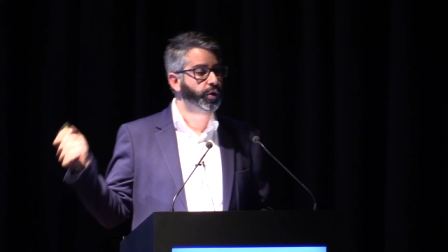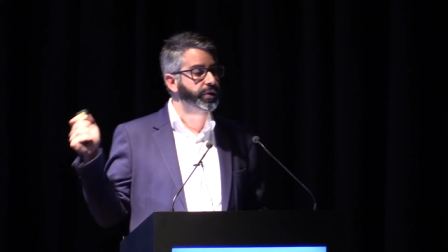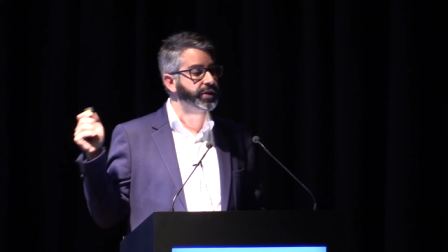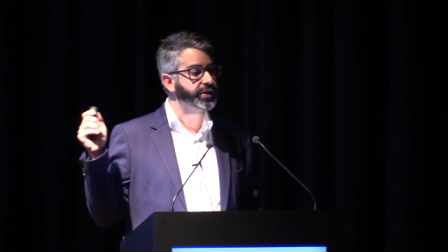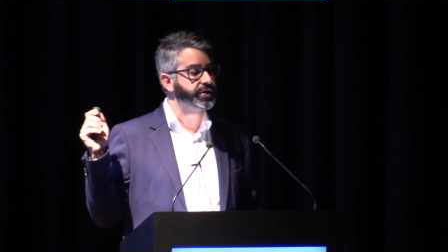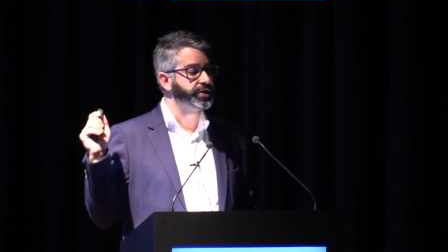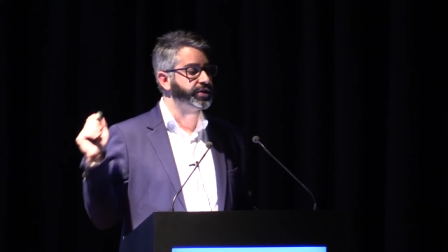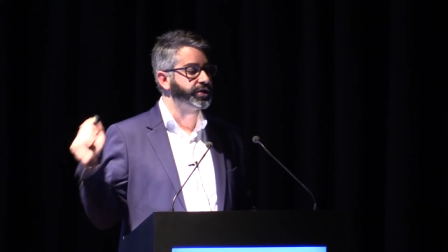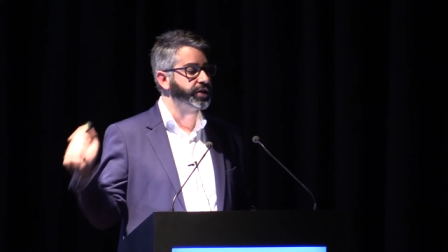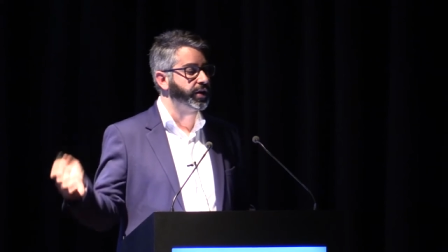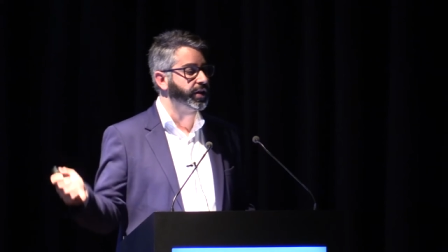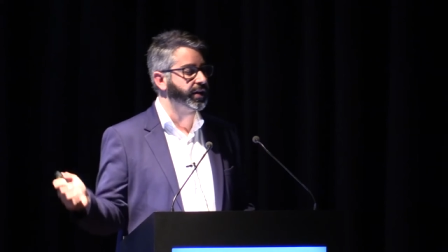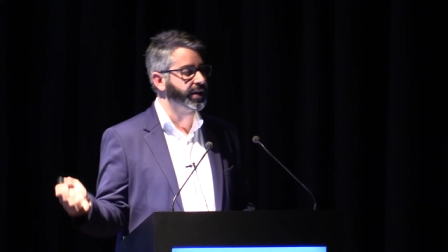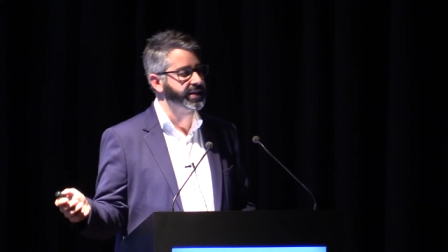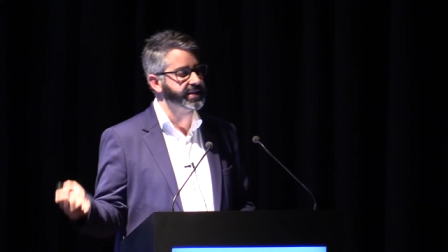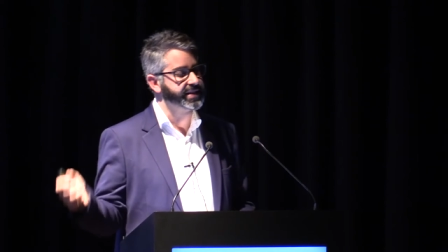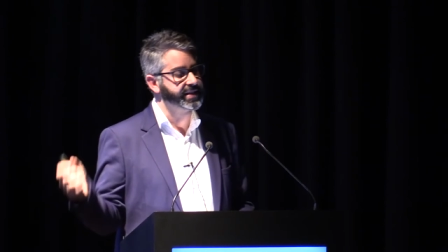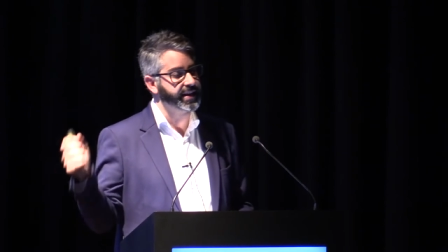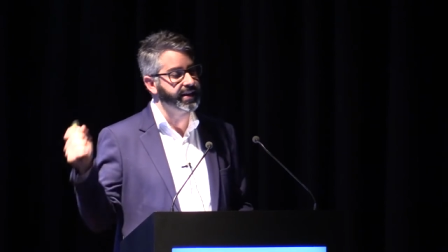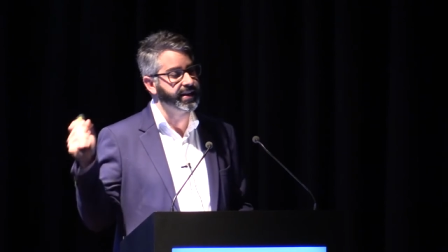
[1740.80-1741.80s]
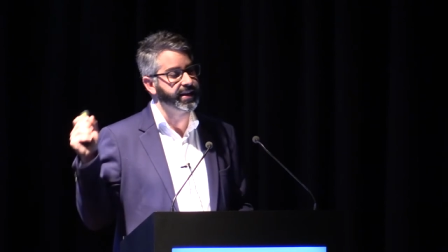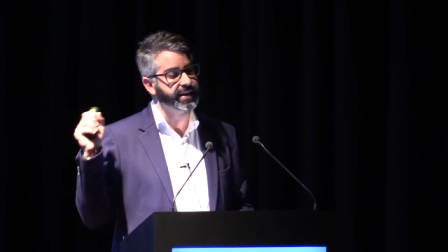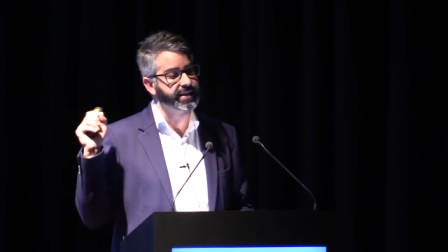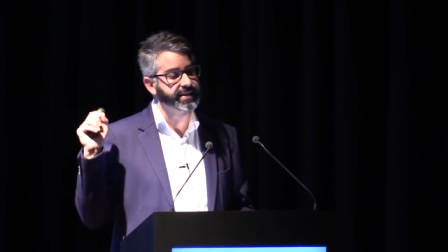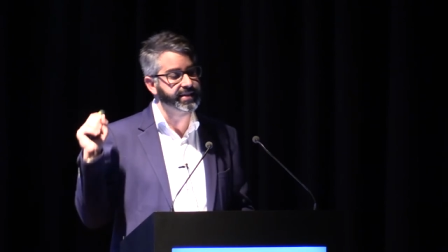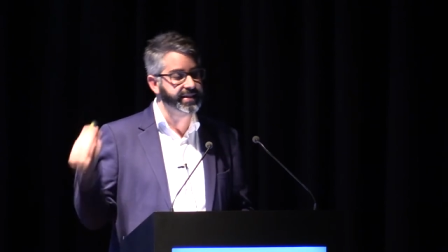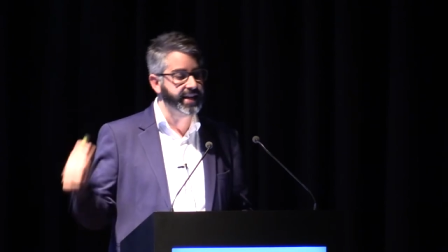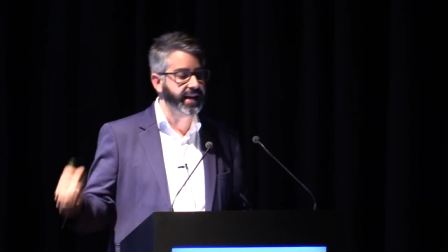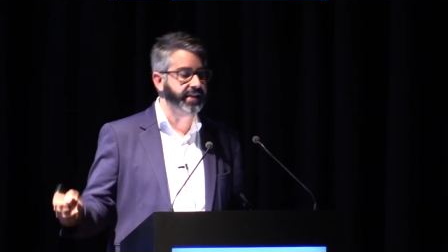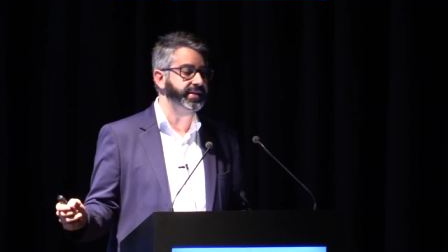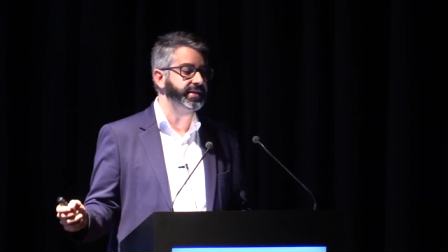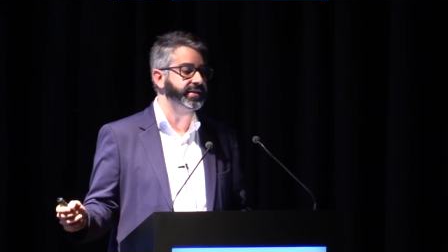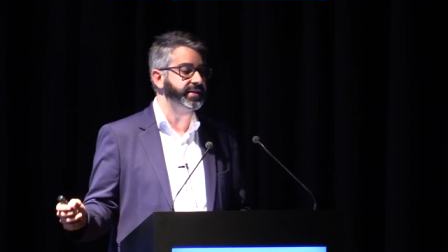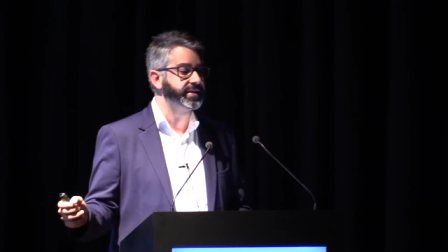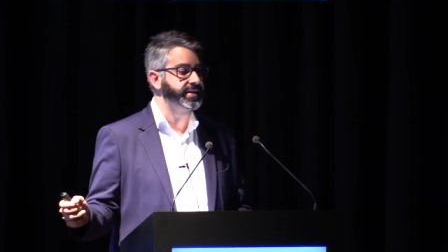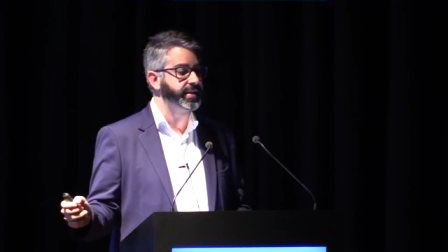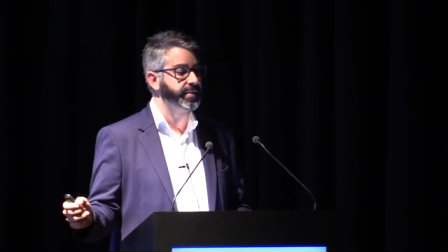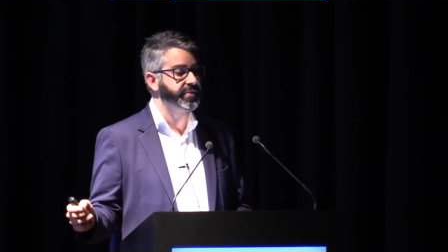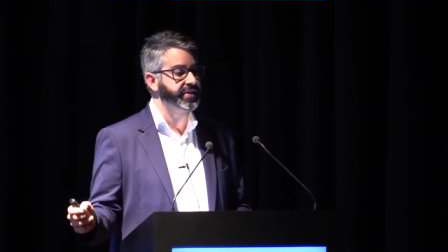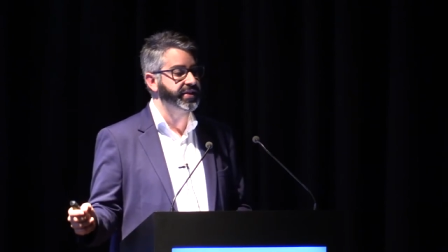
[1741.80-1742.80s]
going to talk and say exactly the
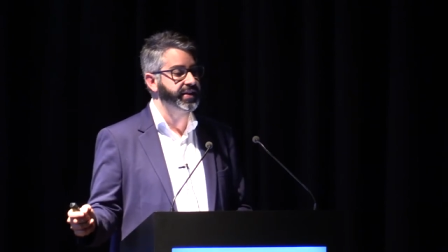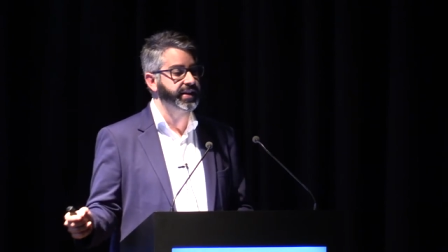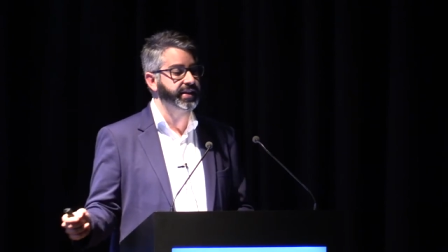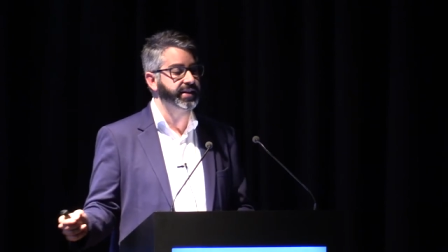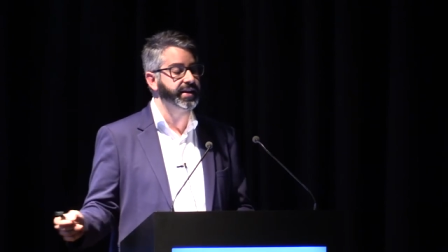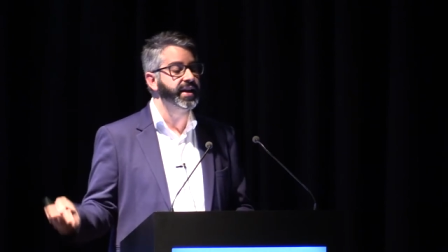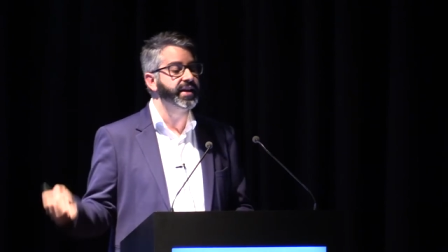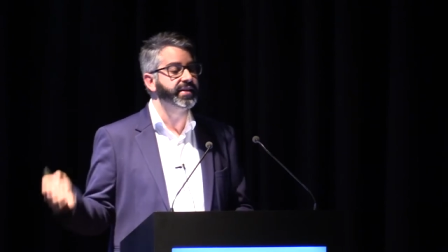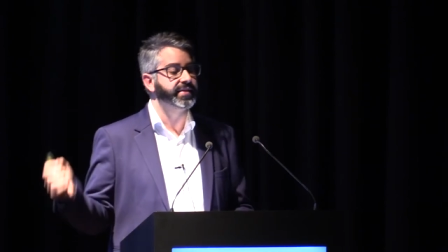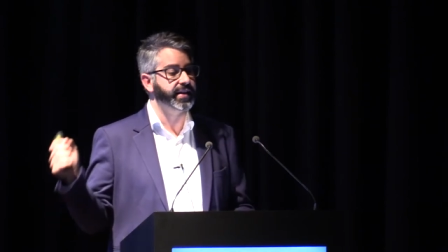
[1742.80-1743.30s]
same thing